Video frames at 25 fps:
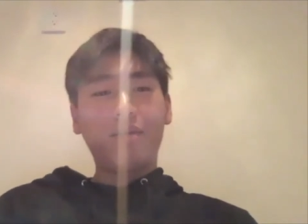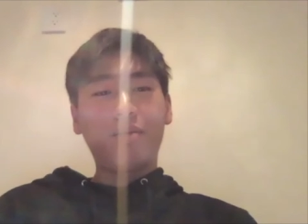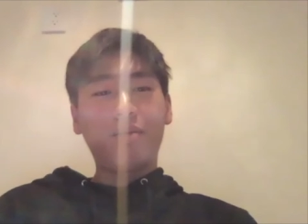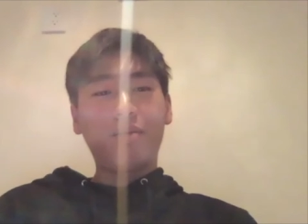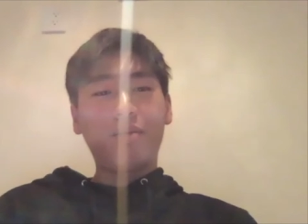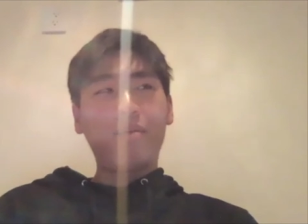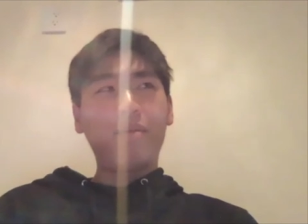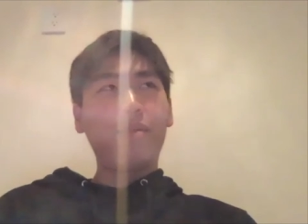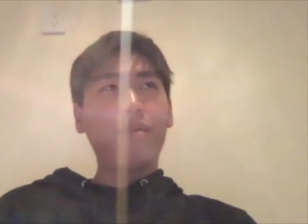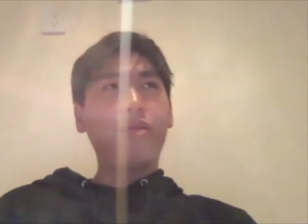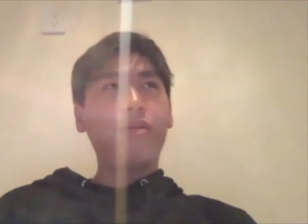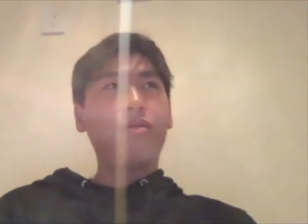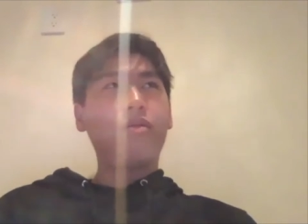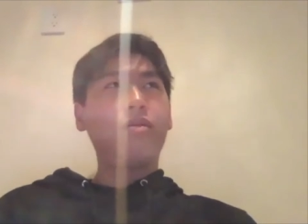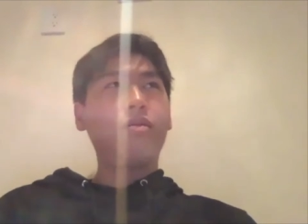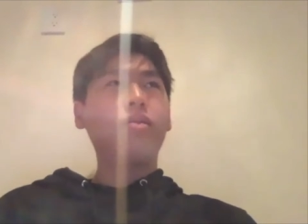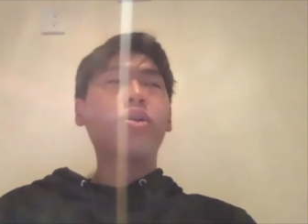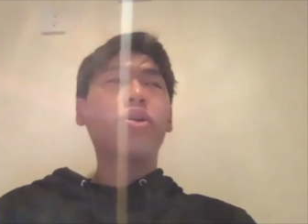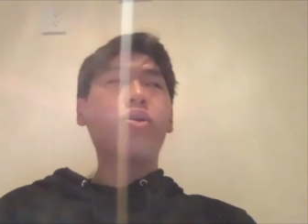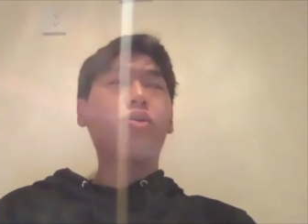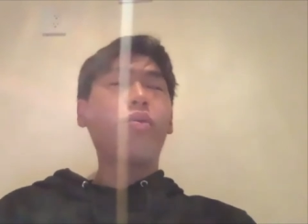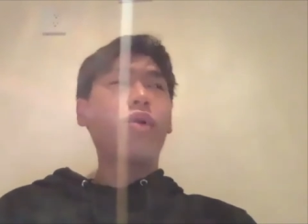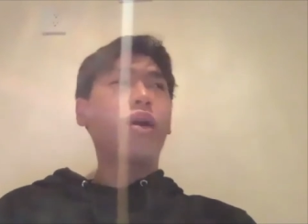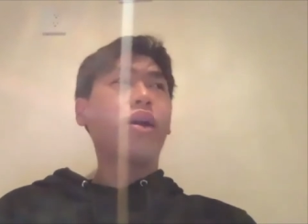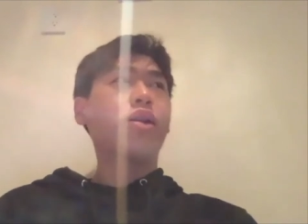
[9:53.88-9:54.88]

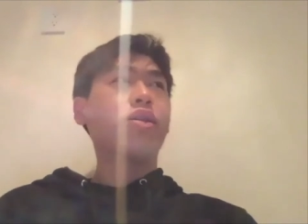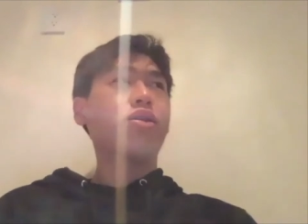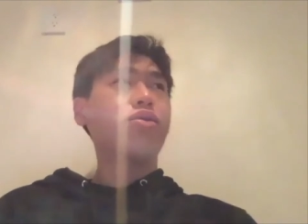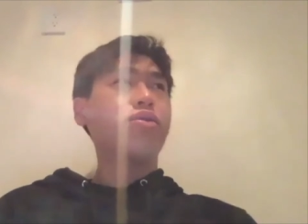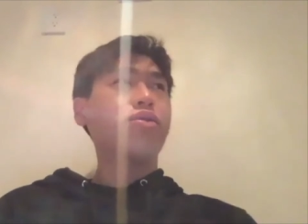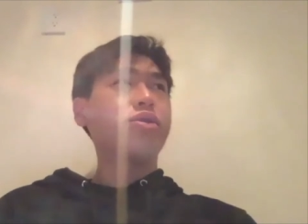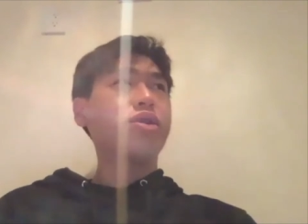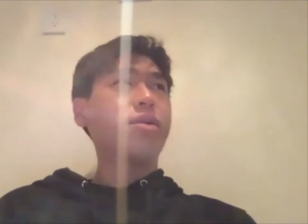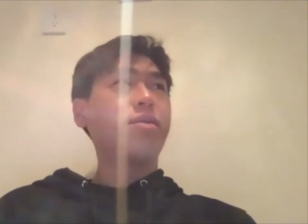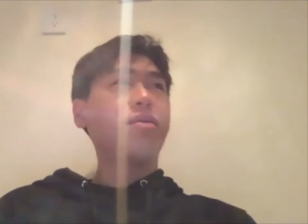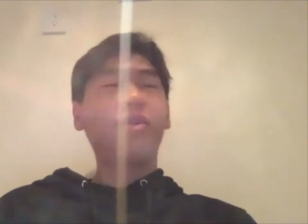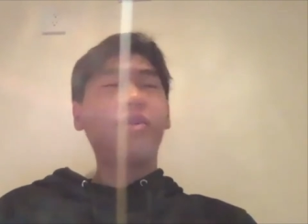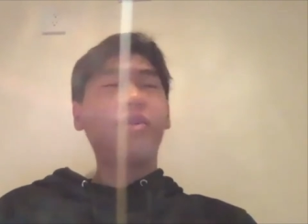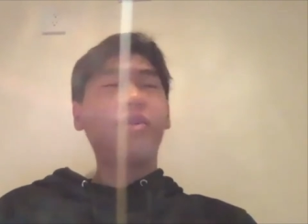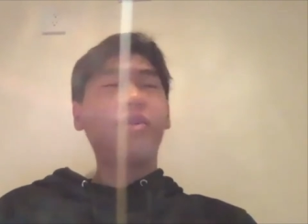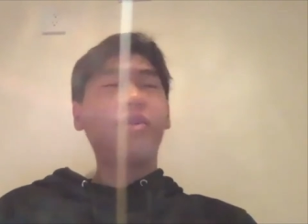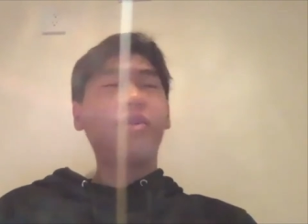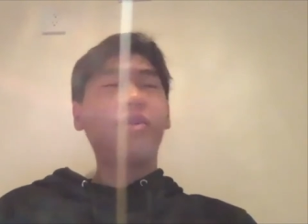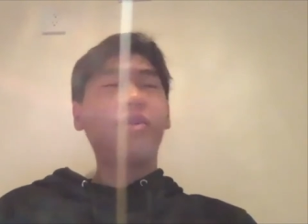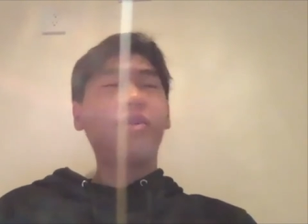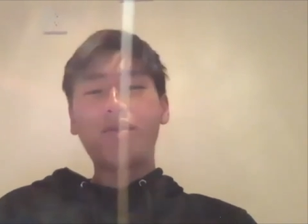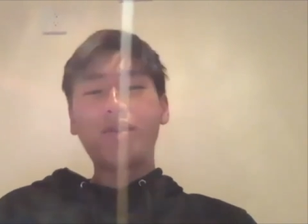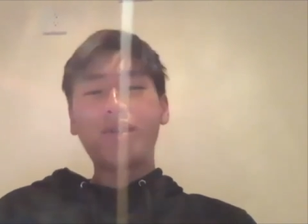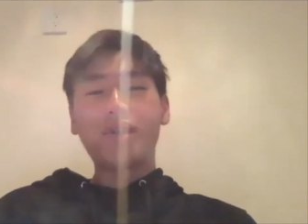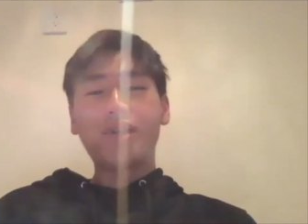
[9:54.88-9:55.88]
going through some of the
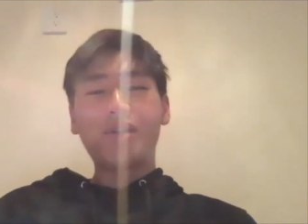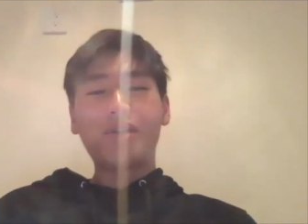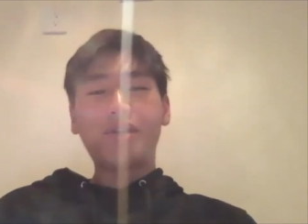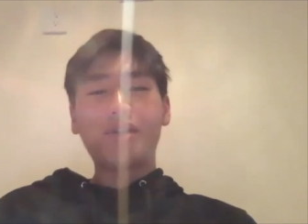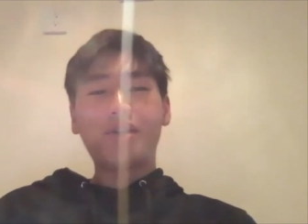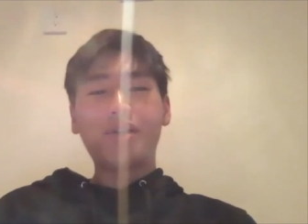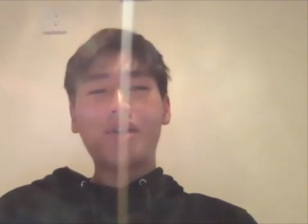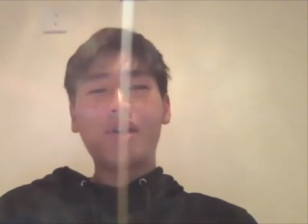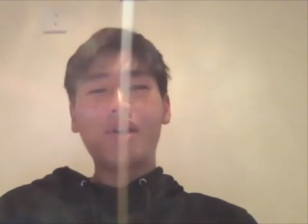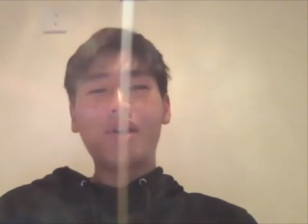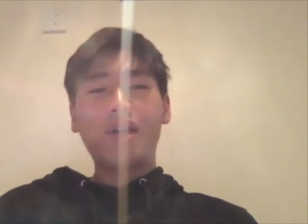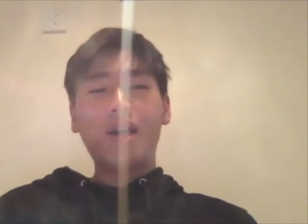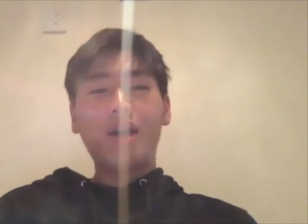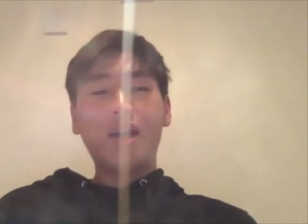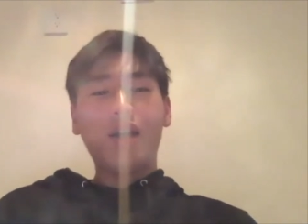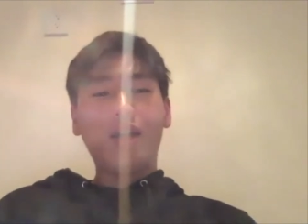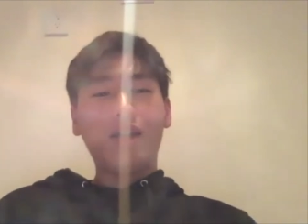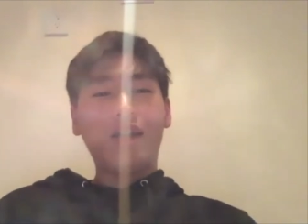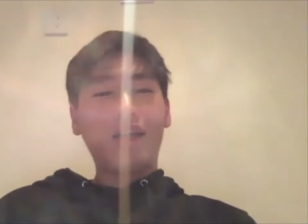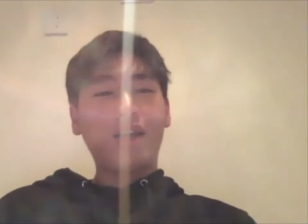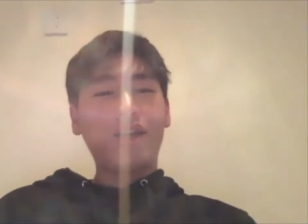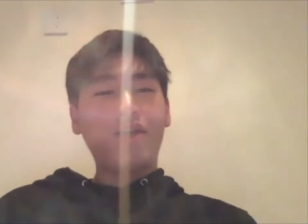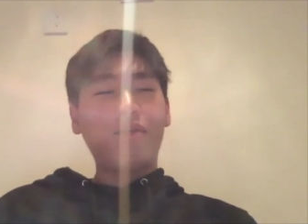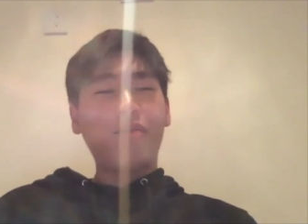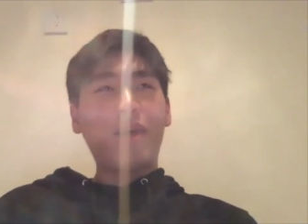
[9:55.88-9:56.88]
approaches that
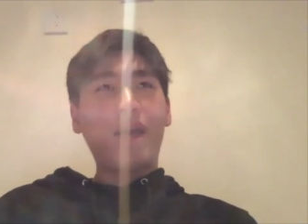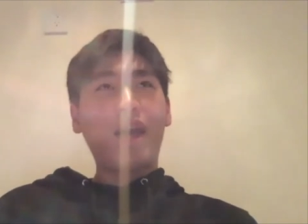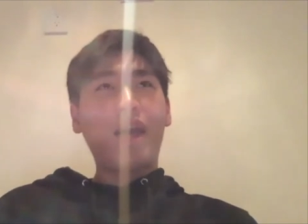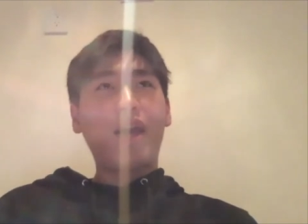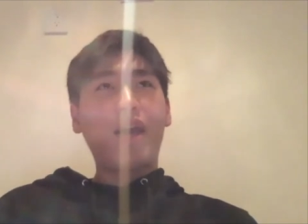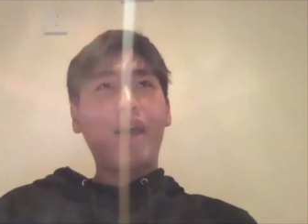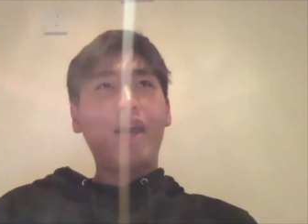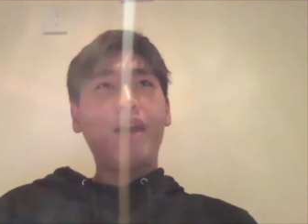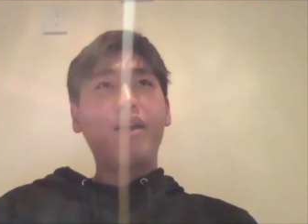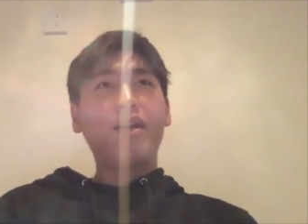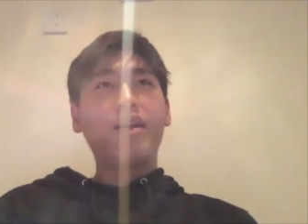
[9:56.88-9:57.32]
you made?